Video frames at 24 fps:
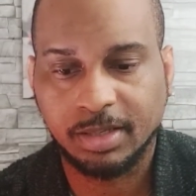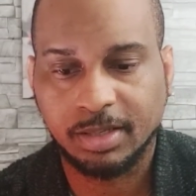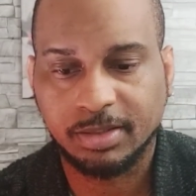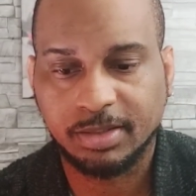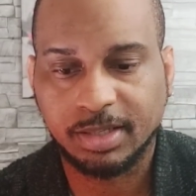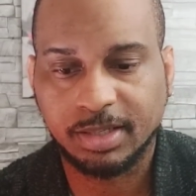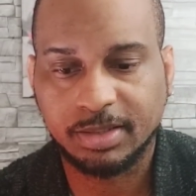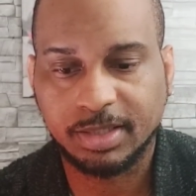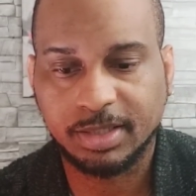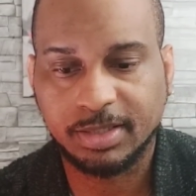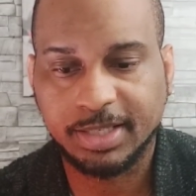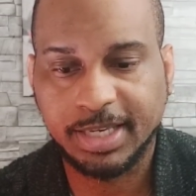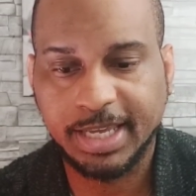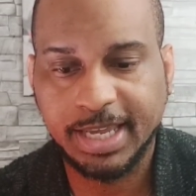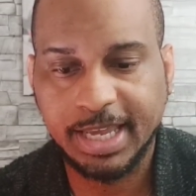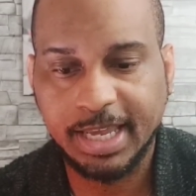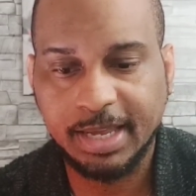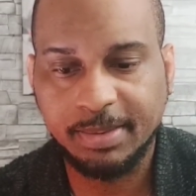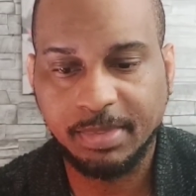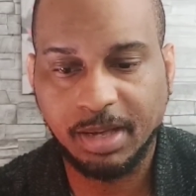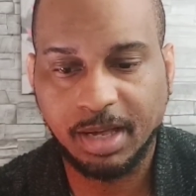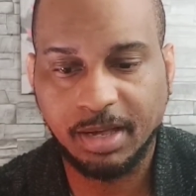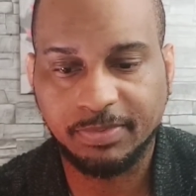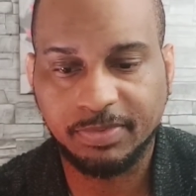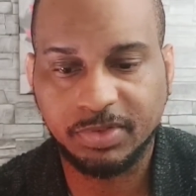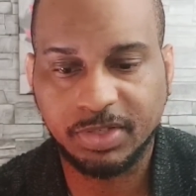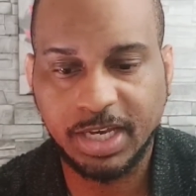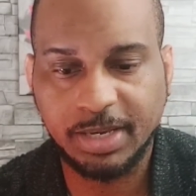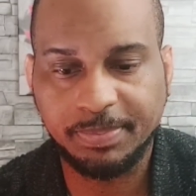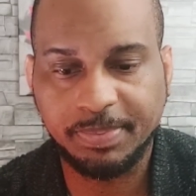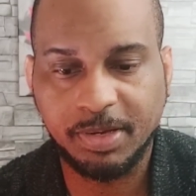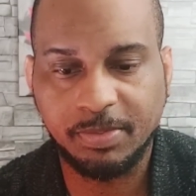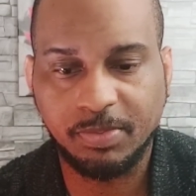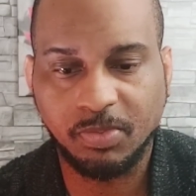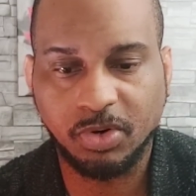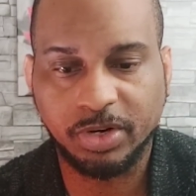says a team of
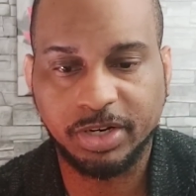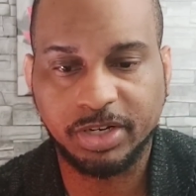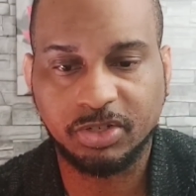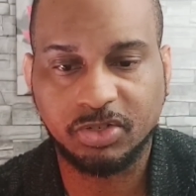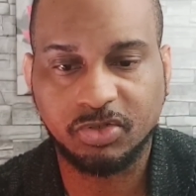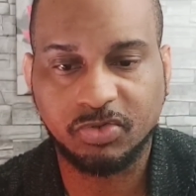JP Morgan